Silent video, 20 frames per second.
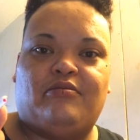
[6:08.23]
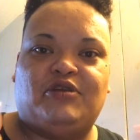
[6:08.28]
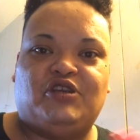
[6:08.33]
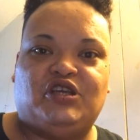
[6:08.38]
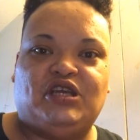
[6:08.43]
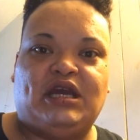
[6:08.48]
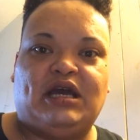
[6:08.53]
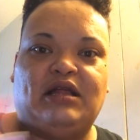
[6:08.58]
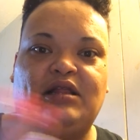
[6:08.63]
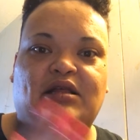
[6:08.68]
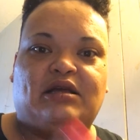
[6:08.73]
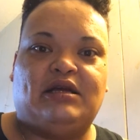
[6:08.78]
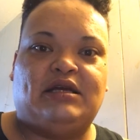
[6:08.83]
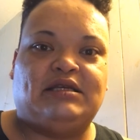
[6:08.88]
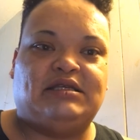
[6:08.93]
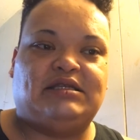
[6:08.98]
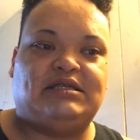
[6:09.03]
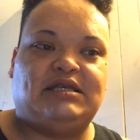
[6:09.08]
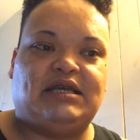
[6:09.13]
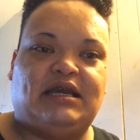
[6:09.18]
gel
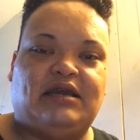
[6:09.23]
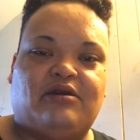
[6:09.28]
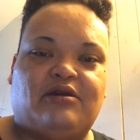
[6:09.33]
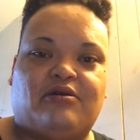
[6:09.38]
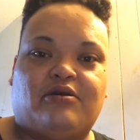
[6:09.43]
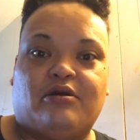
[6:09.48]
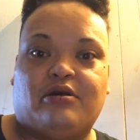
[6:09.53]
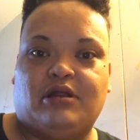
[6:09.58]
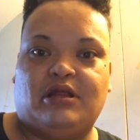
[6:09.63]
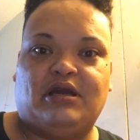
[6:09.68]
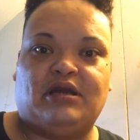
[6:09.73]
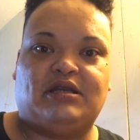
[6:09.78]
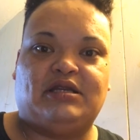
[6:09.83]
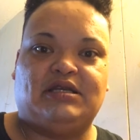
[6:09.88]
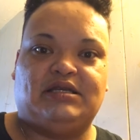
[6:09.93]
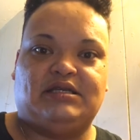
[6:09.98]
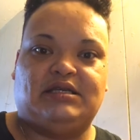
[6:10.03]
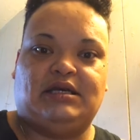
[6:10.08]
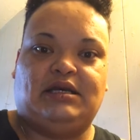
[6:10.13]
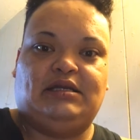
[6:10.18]
as, say, acrylic
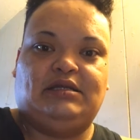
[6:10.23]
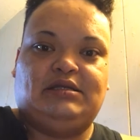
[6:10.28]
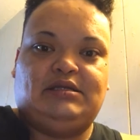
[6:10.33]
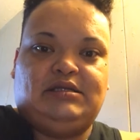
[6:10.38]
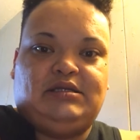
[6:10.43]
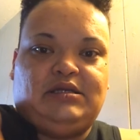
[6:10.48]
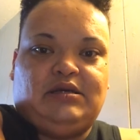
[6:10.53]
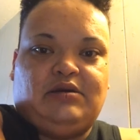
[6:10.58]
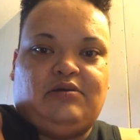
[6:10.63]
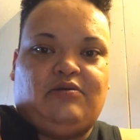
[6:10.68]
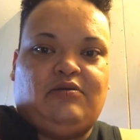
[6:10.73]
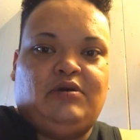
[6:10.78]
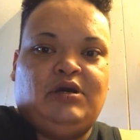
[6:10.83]
designs. So,